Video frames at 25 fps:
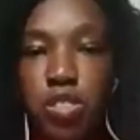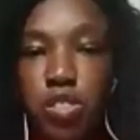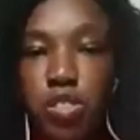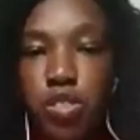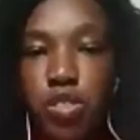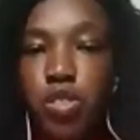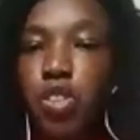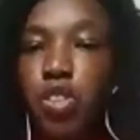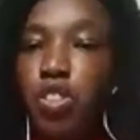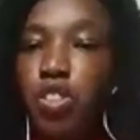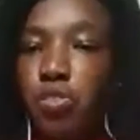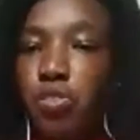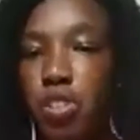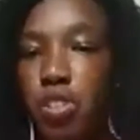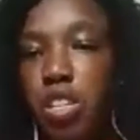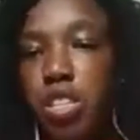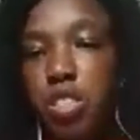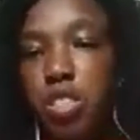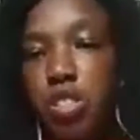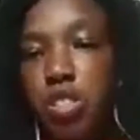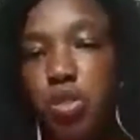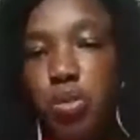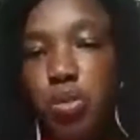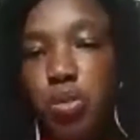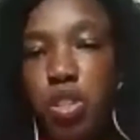So you really
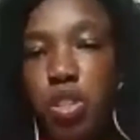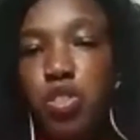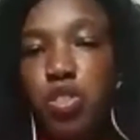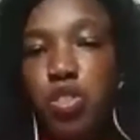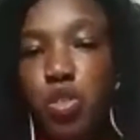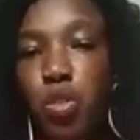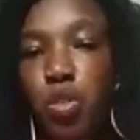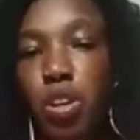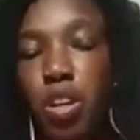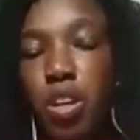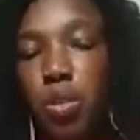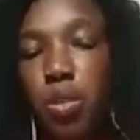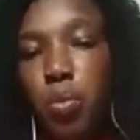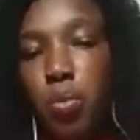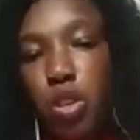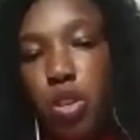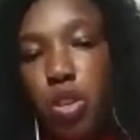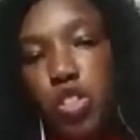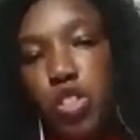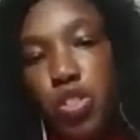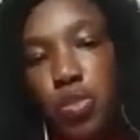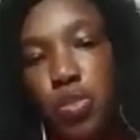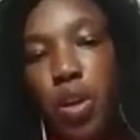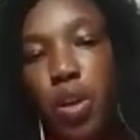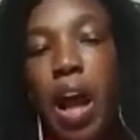need to enjoy
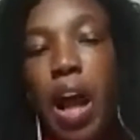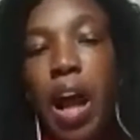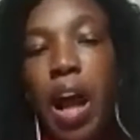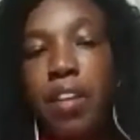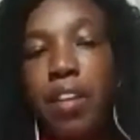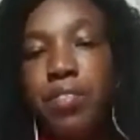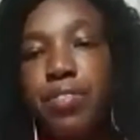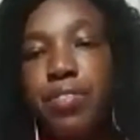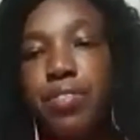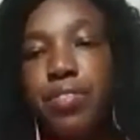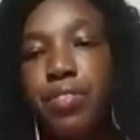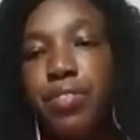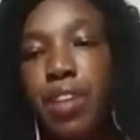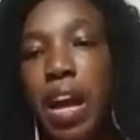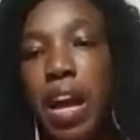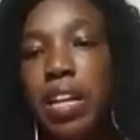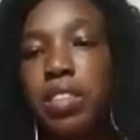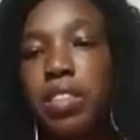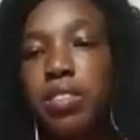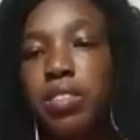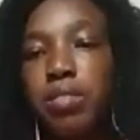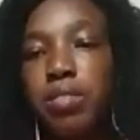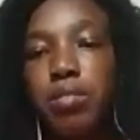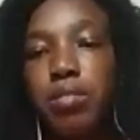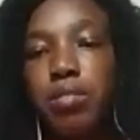what you have,
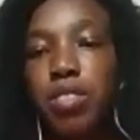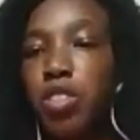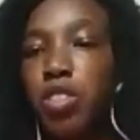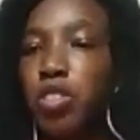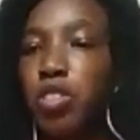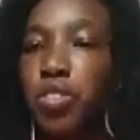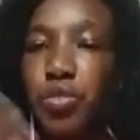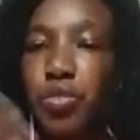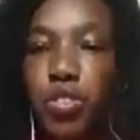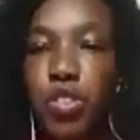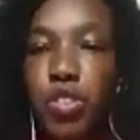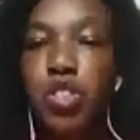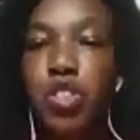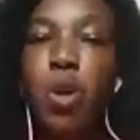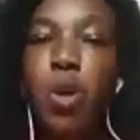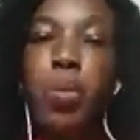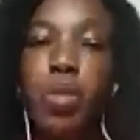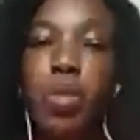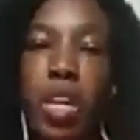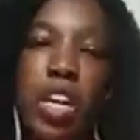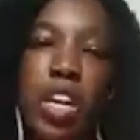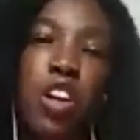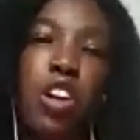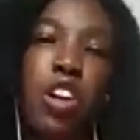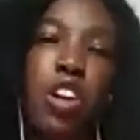and the future will
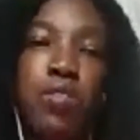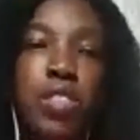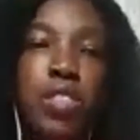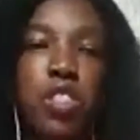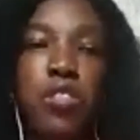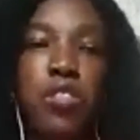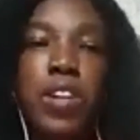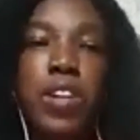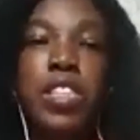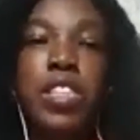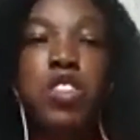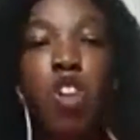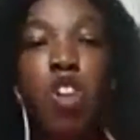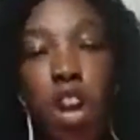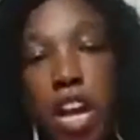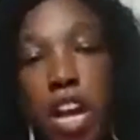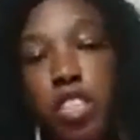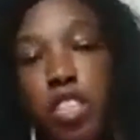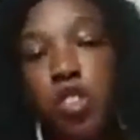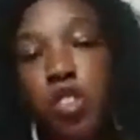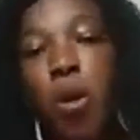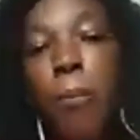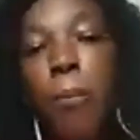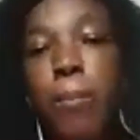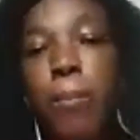take care of itself as long
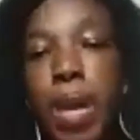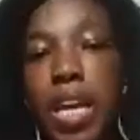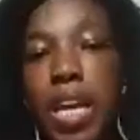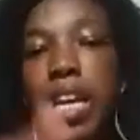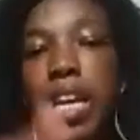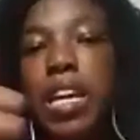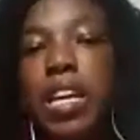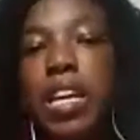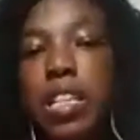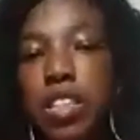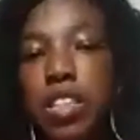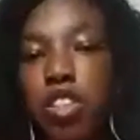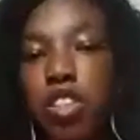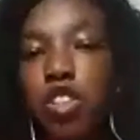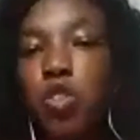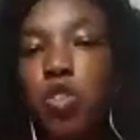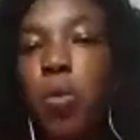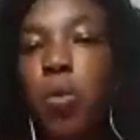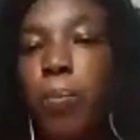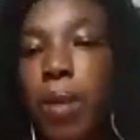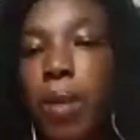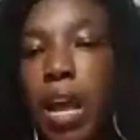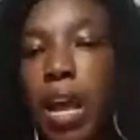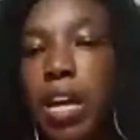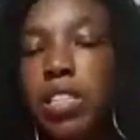as you're making
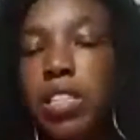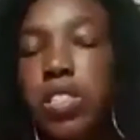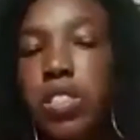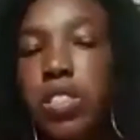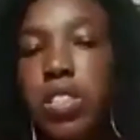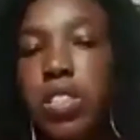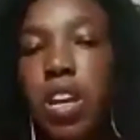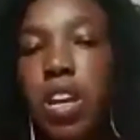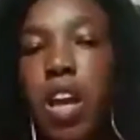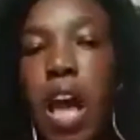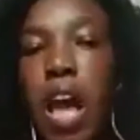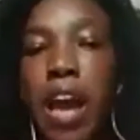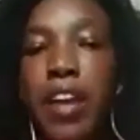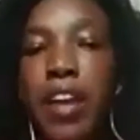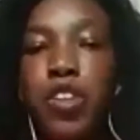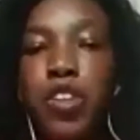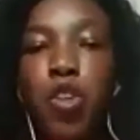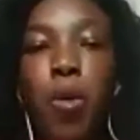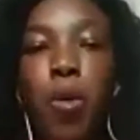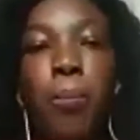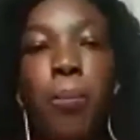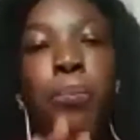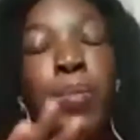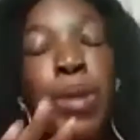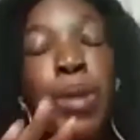plans and
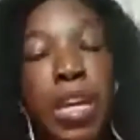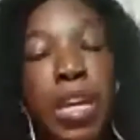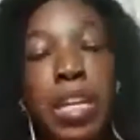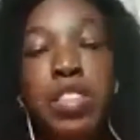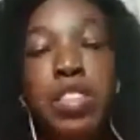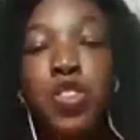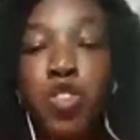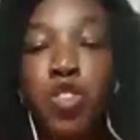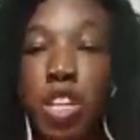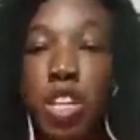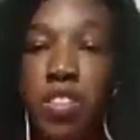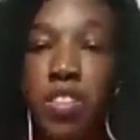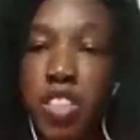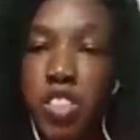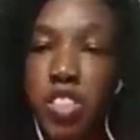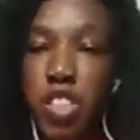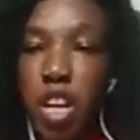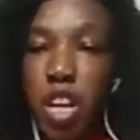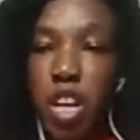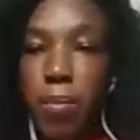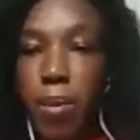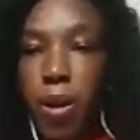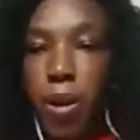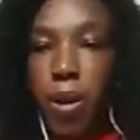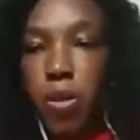you're being strategic
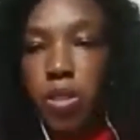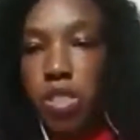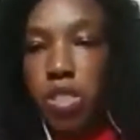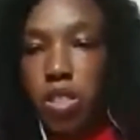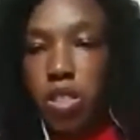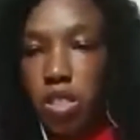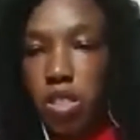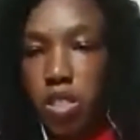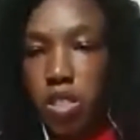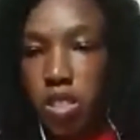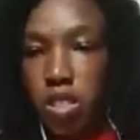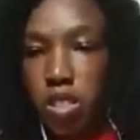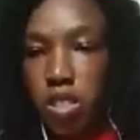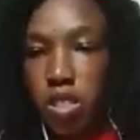about it.